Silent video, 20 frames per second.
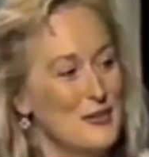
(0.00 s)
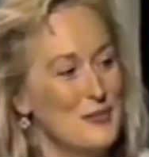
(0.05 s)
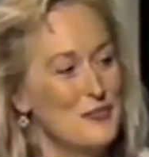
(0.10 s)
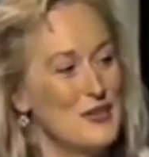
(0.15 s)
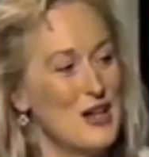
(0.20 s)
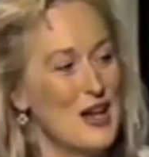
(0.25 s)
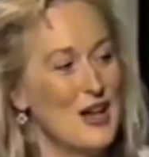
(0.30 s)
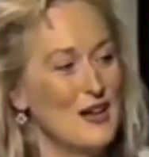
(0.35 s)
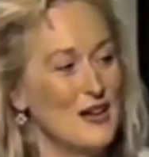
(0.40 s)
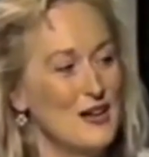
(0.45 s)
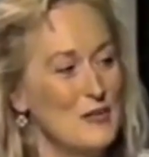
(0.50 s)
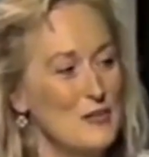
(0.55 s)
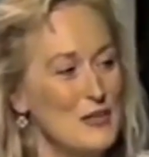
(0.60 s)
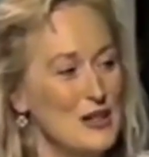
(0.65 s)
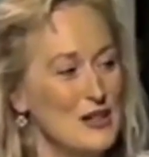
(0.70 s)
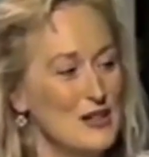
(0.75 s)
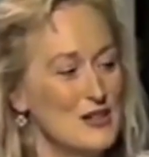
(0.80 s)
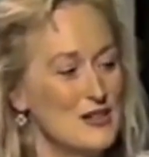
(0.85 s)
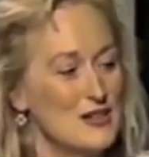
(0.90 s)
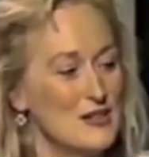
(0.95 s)
During an
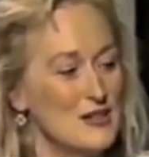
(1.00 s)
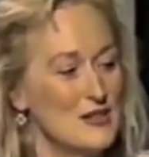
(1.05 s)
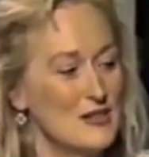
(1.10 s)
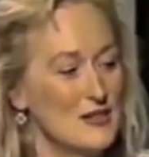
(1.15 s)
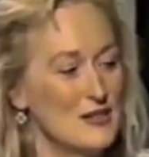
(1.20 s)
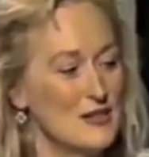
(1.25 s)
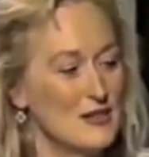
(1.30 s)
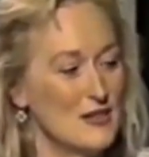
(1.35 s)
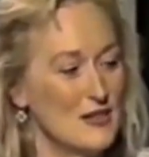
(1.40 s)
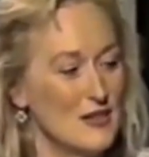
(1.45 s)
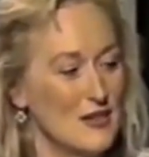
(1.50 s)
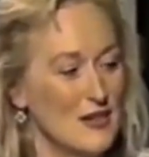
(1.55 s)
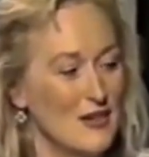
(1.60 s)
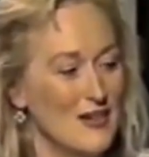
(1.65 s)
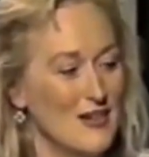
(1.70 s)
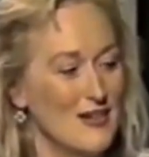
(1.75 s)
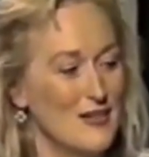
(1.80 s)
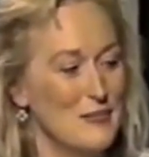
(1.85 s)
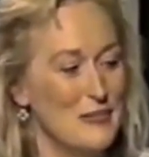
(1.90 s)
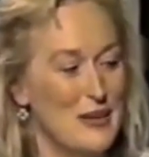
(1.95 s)
interview with Barbara
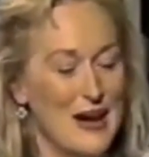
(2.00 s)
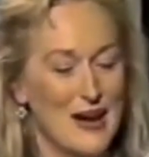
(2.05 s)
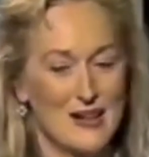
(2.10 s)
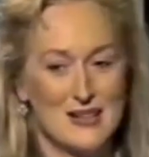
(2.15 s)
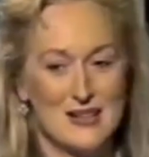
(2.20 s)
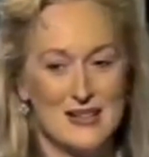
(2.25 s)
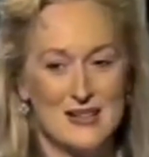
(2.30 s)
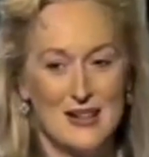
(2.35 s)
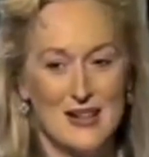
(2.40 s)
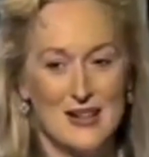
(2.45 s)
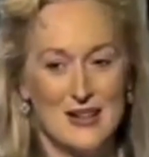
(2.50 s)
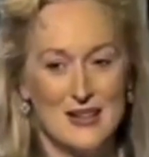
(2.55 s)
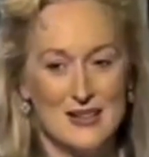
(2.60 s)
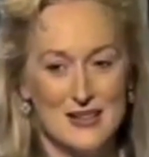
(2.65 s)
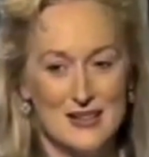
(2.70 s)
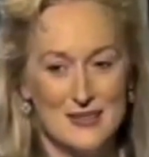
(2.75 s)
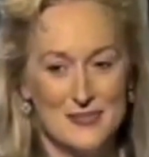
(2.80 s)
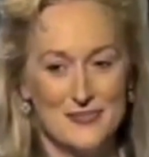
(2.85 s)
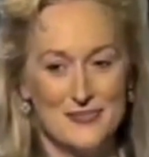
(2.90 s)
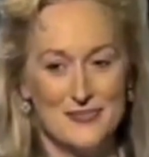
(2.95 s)
Kinger from Indiana
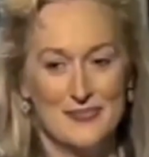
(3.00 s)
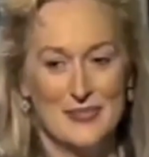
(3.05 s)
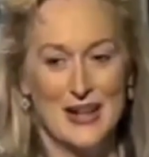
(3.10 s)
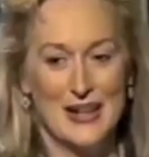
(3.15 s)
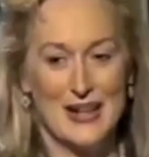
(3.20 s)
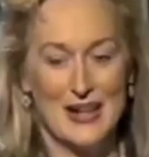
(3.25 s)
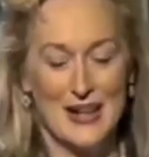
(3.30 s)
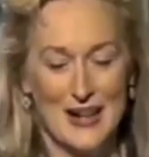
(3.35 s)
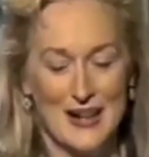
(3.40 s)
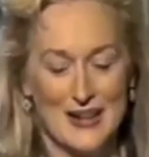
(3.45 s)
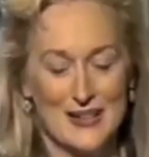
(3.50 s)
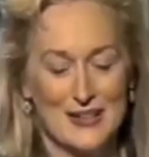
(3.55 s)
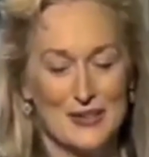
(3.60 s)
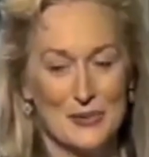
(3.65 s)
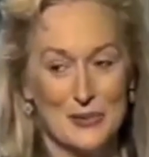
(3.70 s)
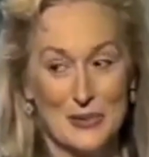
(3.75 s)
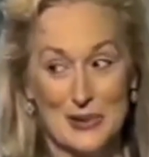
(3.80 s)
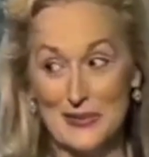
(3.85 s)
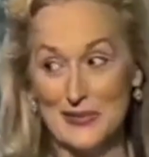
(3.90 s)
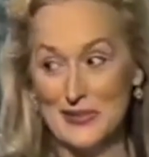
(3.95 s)
University in
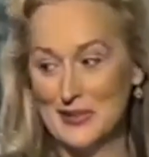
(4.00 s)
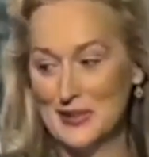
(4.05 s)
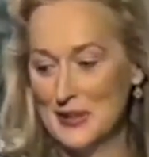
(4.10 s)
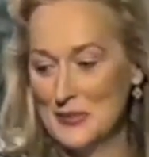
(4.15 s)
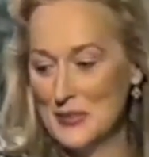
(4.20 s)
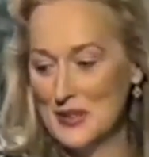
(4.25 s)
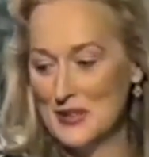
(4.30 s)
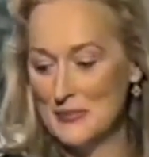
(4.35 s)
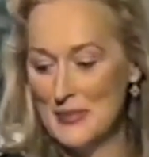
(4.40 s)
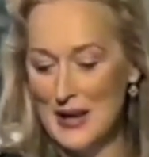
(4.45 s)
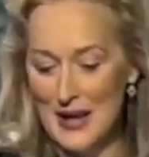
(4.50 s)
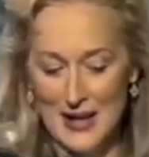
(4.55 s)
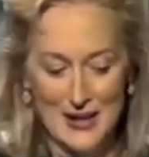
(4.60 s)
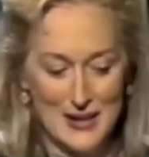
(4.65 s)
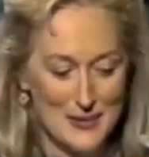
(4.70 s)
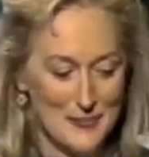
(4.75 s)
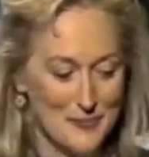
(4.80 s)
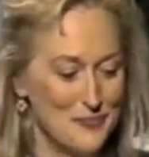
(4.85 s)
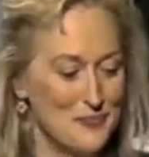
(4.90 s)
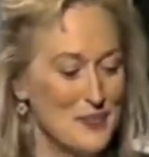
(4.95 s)
2014,
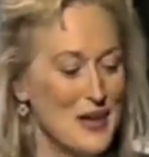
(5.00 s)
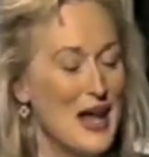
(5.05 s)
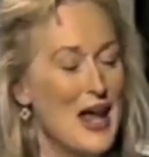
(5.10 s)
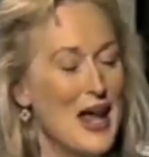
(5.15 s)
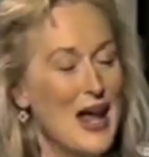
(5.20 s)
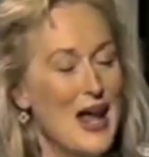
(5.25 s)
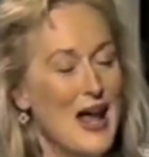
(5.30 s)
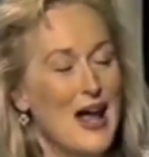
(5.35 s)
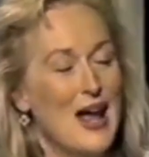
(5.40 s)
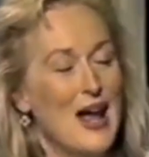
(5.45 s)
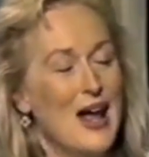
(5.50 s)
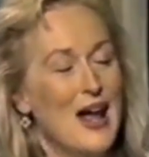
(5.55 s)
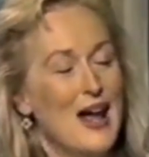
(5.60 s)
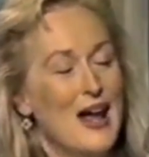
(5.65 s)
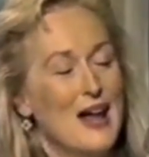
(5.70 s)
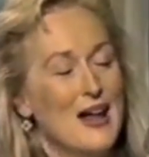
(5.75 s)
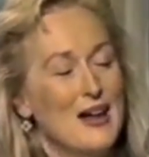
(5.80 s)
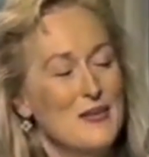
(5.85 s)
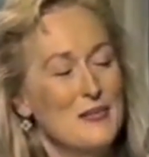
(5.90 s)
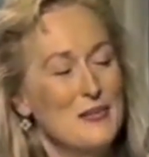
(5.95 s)
Meryl Streep
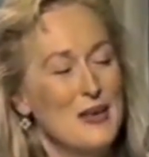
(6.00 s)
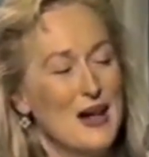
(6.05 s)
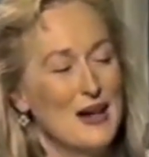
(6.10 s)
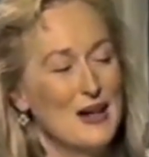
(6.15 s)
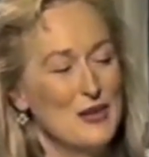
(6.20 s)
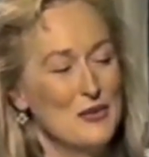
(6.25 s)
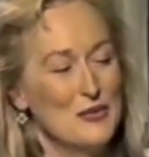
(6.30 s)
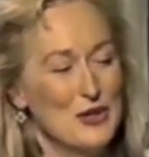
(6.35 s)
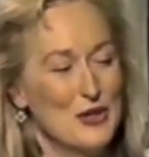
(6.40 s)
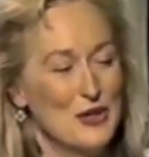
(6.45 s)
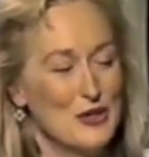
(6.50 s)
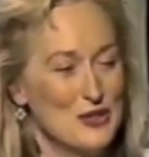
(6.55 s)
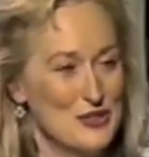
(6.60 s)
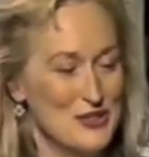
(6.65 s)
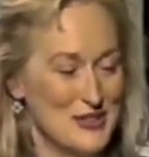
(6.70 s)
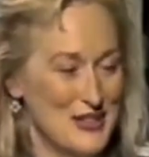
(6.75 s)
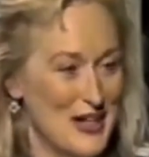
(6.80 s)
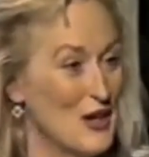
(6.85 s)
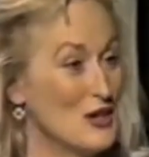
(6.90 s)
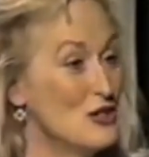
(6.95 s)
revealed that she had never
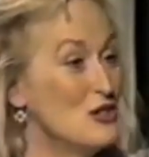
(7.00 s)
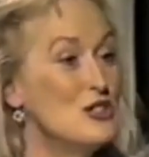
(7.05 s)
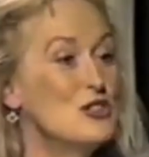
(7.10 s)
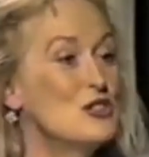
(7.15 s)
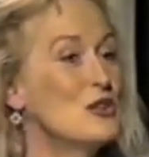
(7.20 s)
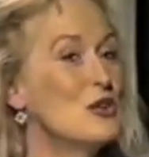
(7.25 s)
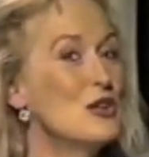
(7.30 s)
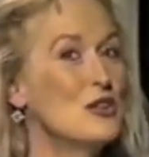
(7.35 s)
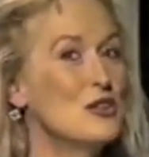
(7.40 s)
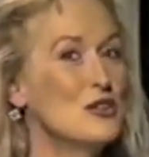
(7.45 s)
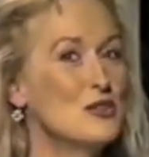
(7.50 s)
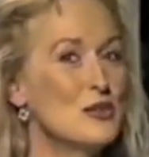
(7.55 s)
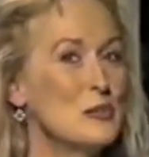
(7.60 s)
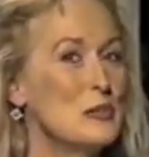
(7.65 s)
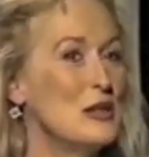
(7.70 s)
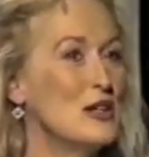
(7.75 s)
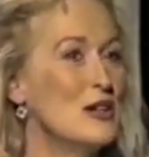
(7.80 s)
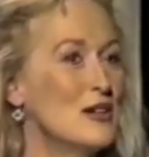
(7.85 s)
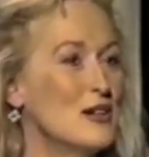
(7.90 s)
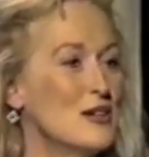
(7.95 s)
envisioned herself
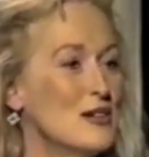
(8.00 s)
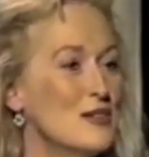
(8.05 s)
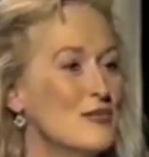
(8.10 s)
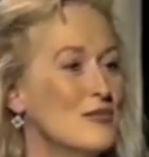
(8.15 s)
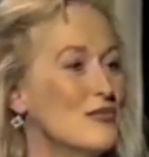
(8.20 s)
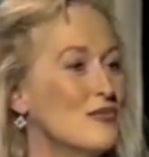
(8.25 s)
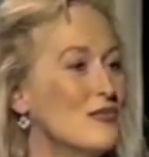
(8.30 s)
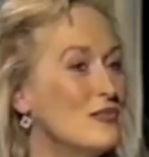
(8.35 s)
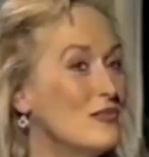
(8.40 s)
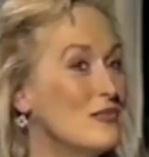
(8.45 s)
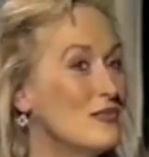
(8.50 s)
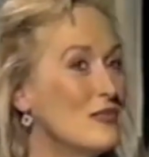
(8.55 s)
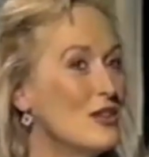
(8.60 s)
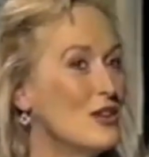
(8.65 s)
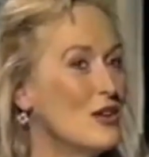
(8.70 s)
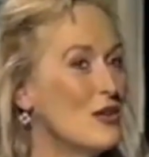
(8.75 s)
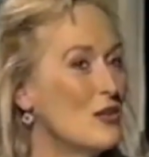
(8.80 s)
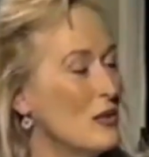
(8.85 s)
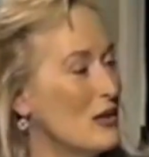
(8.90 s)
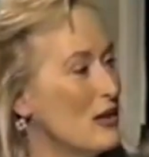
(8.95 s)
working in the realm of film.